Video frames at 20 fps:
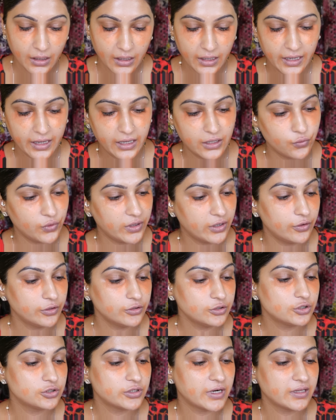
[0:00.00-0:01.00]
and we are going
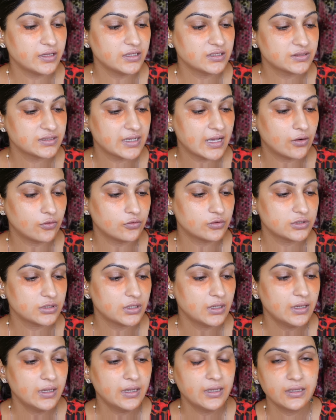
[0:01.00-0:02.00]
to try this out.
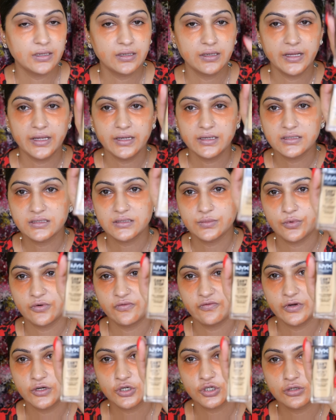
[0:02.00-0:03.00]
NYX
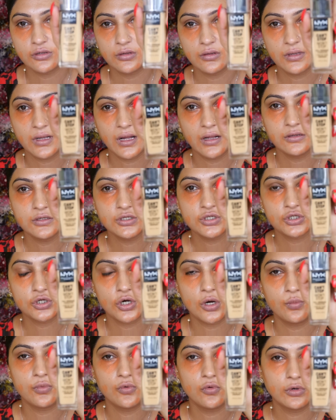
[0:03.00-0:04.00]
Professional Can't
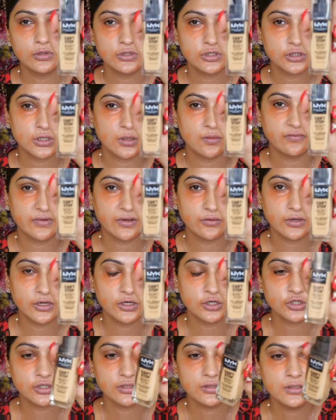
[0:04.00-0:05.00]
Stop Won't Stop
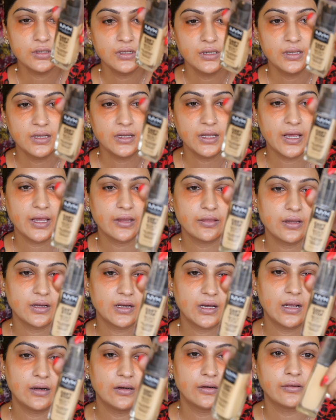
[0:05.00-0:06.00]
foundation, and the
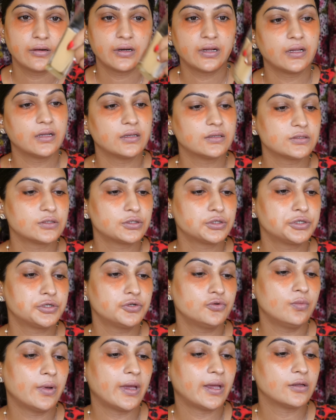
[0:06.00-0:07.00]
color is
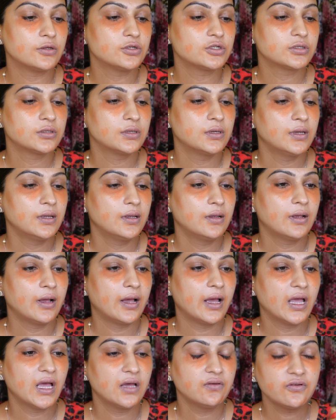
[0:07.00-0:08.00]
True Beige.
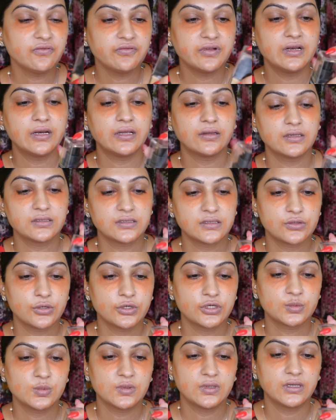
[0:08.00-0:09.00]
I have a feeling this is
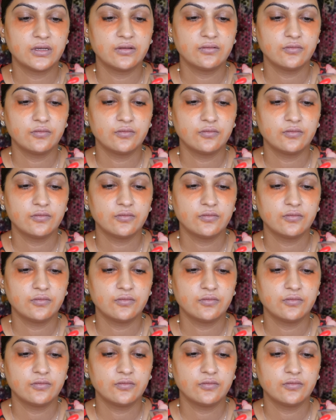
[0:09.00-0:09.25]
going to be